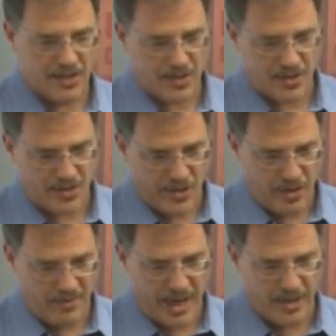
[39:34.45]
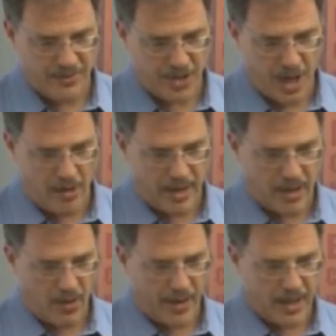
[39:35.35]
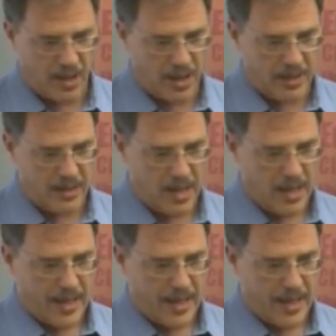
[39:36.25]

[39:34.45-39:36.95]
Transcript: there's a certain amount of sharing going on.